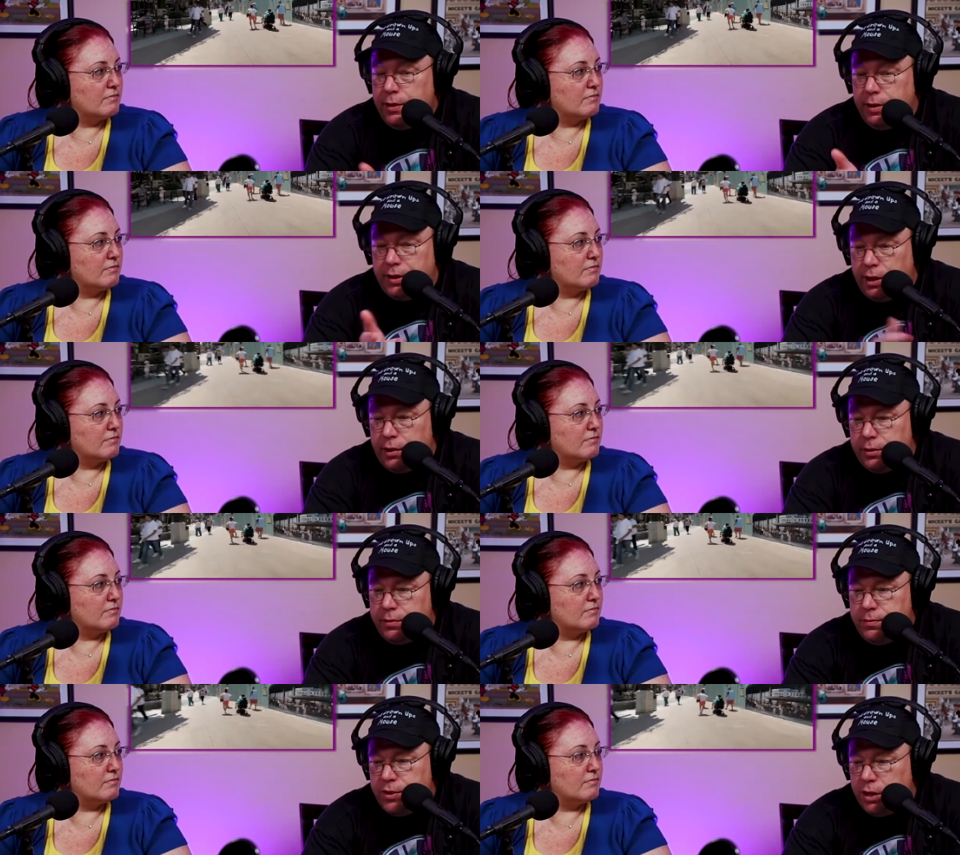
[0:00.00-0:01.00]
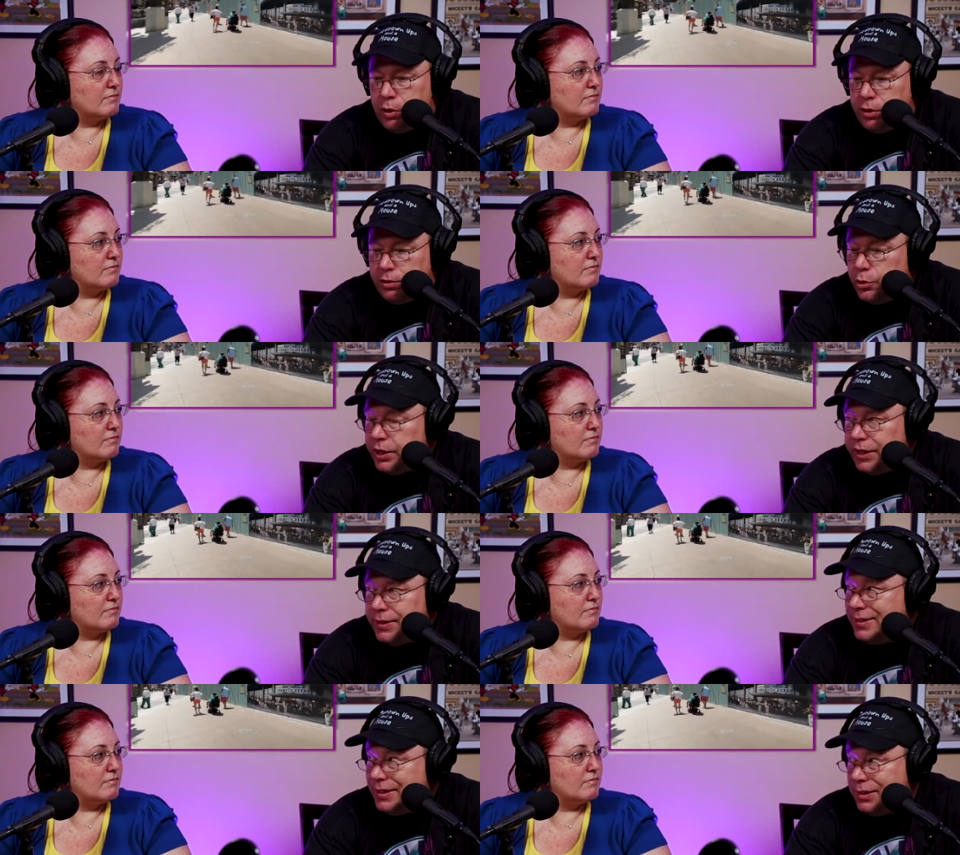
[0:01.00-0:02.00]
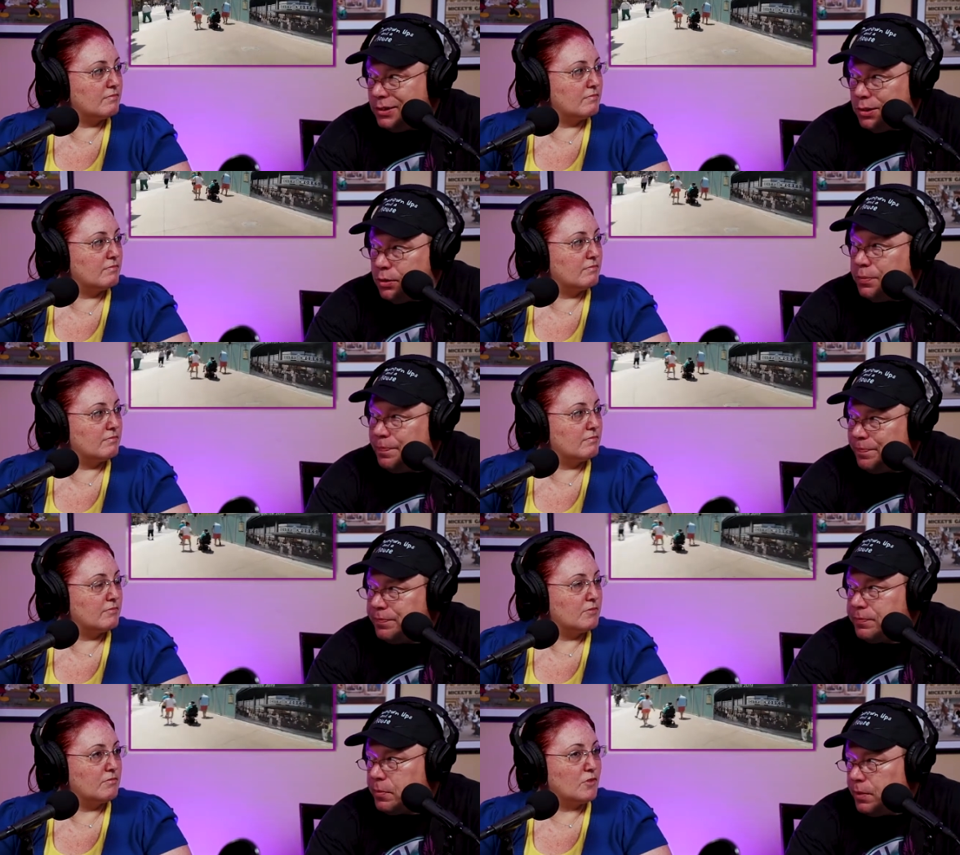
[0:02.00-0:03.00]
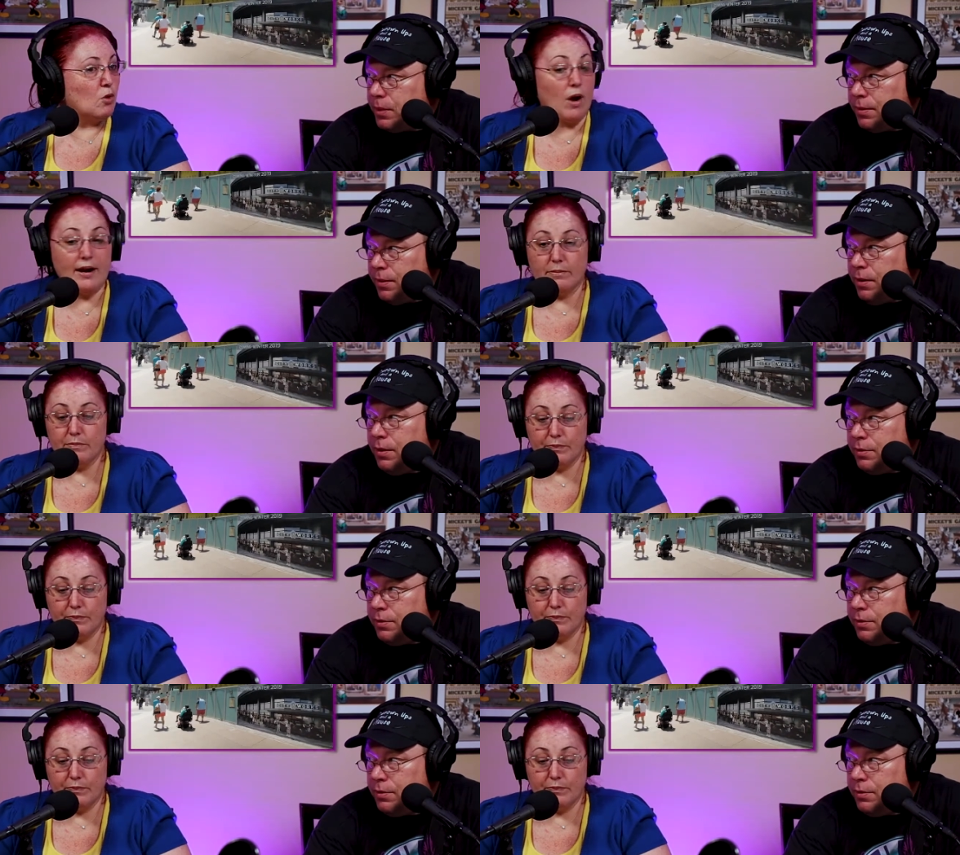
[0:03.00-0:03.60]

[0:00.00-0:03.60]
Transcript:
Speaker 1: it said summer 2019. So right.